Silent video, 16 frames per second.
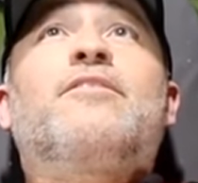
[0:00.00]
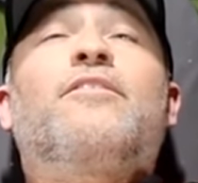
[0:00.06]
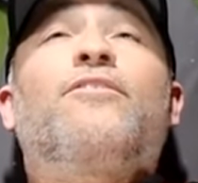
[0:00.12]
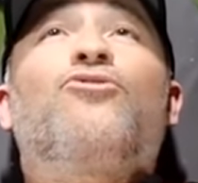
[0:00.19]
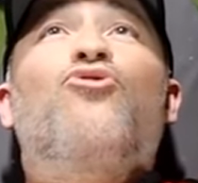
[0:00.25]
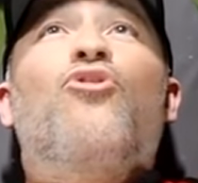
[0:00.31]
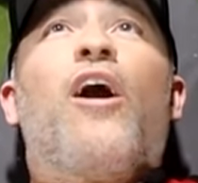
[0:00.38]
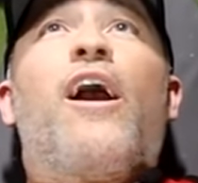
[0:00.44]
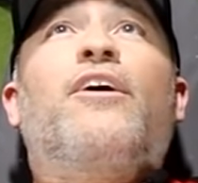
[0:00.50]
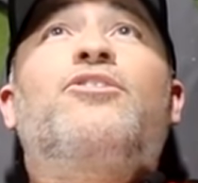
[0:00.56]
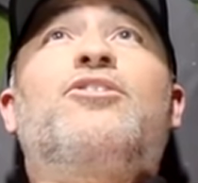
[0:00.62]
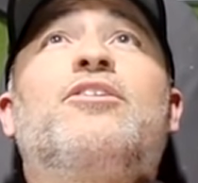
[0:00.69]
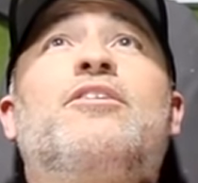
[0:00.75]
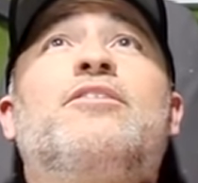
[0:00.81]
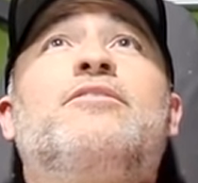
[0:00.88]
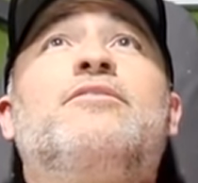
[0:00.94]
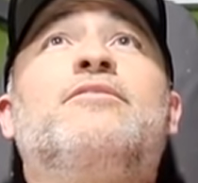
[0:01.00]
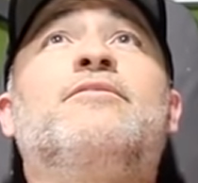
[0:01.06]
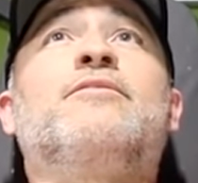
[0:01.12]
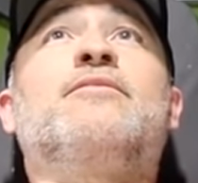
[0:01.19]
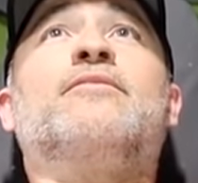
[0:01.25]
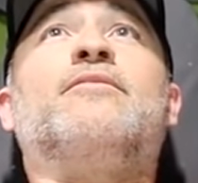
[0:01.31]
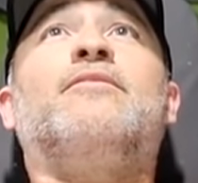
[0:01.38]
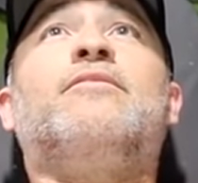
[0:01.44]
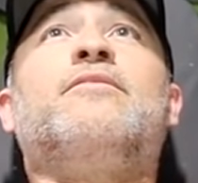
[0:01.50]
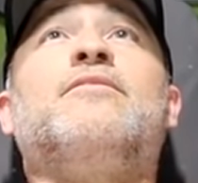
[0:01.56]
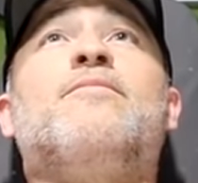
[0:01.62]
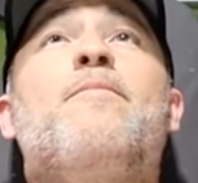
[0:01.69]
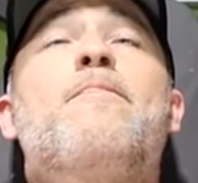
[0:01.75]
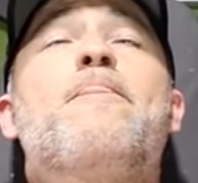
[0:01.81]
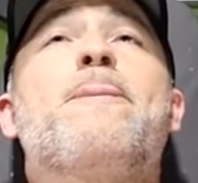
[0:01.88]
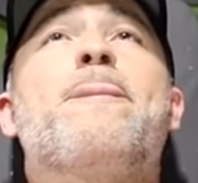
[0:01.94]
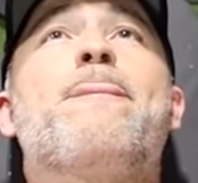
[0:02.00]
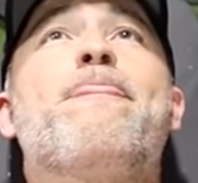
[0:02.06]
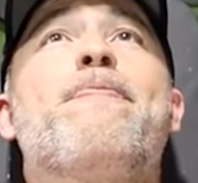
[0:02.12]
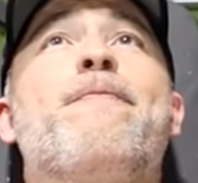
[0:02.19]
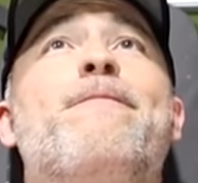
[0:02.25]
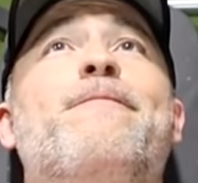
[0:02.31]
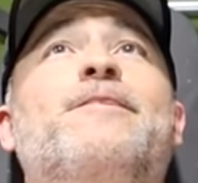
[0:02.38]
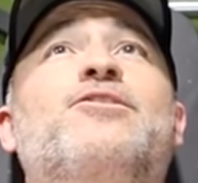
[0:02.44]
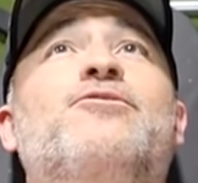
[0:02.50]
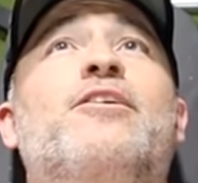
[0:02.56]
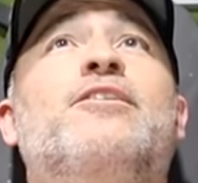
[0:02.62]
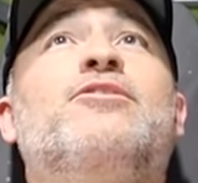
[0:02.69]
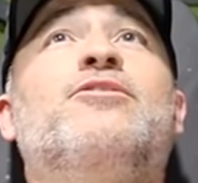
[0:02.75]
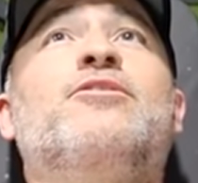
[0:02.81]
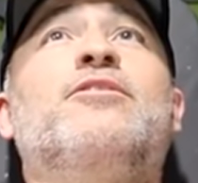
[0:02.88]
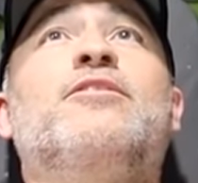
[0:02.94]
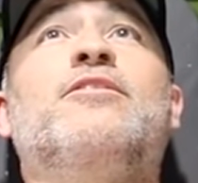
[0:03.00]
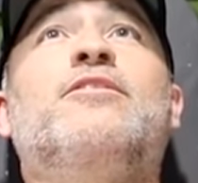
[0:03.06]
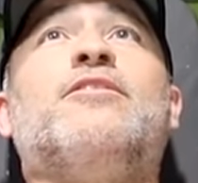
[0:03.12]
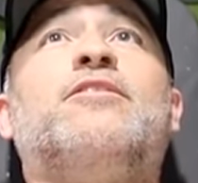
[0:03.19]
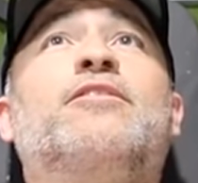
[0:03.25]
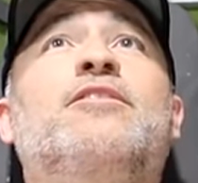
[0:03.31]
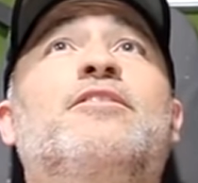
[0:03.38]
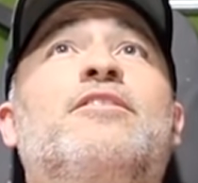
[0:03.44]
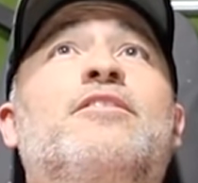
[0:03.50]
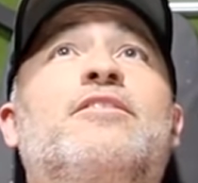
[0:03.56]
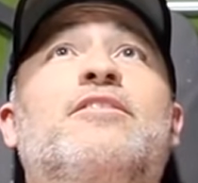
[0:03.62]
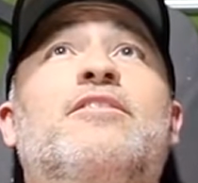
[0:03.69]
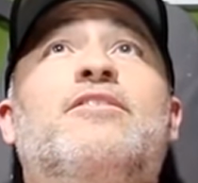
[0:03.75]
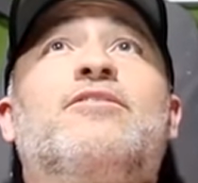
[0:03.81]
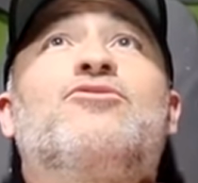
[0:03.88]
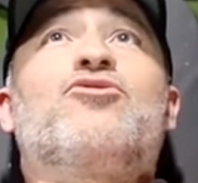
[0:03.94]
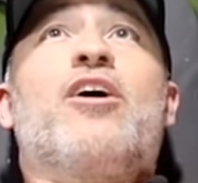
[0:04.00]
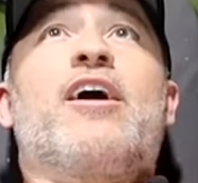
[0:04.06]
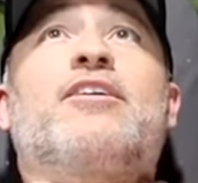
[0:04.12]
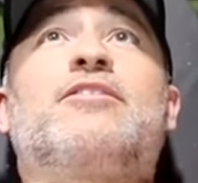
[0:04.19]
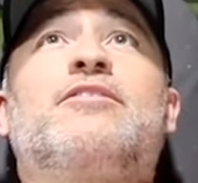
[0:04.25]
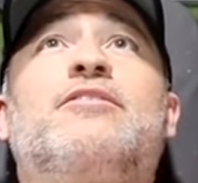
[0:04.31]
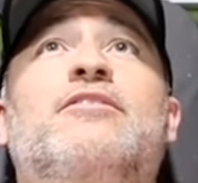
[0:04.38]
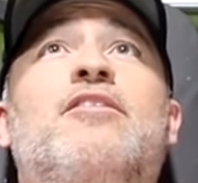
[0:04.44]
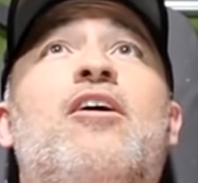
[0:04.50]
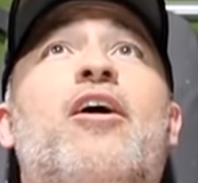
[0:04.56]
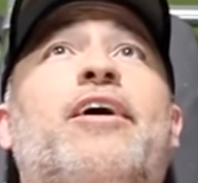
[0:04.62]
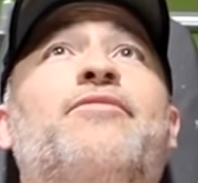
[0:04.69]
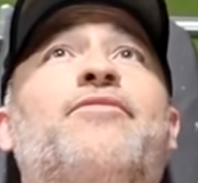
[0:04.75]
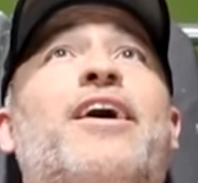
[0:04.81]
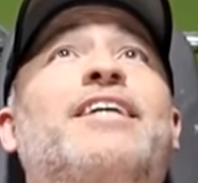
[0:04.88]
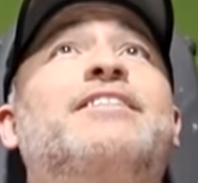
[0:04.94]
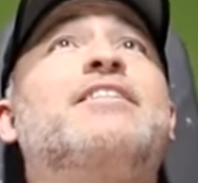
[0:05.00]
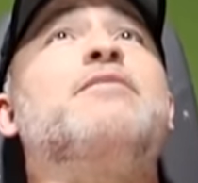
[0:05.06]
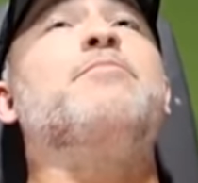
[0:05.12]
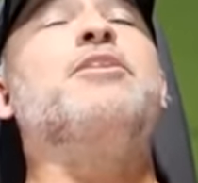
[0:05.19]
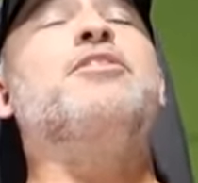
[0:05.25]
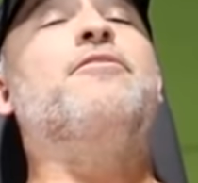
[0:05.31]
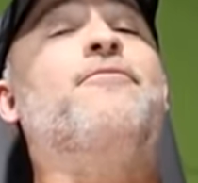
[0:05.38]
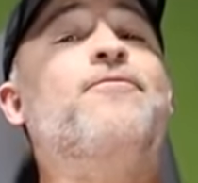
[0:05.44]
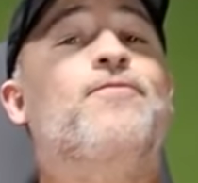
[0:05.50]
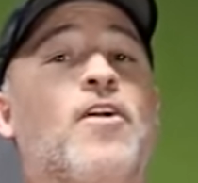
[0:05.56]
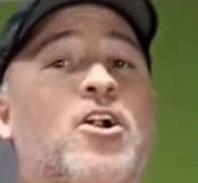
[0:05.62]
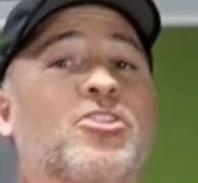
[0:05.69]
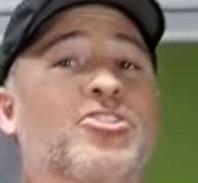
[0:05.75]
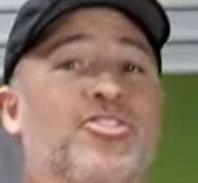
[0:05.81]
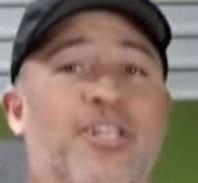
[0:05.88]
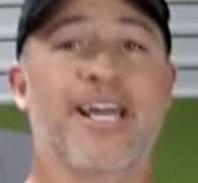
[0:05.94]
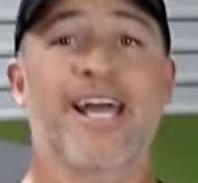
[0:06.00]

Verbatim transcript: contraction, stretch. contraction. All right, that's gonna be the first